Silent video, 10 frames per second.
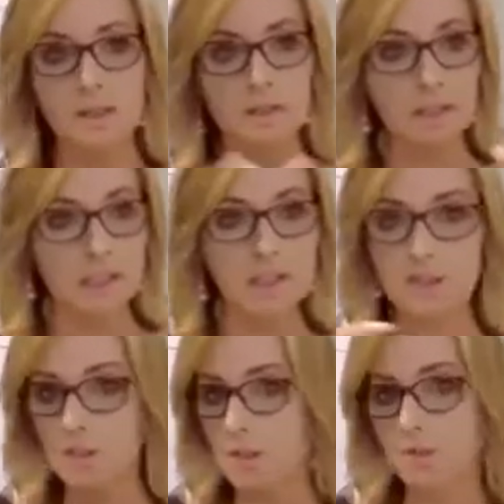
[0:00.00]
link
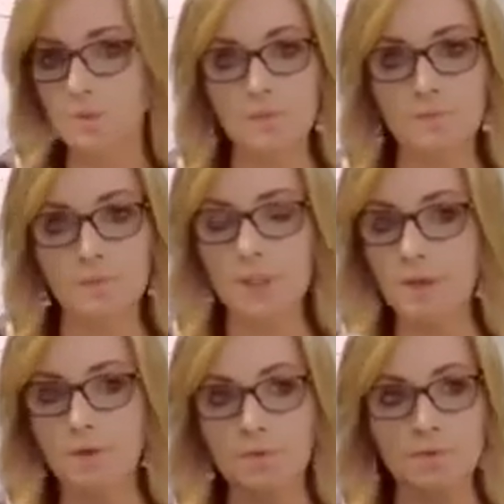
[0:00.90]
to a
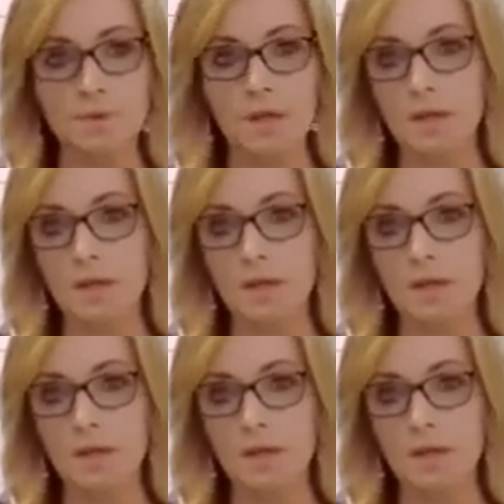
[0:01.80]
video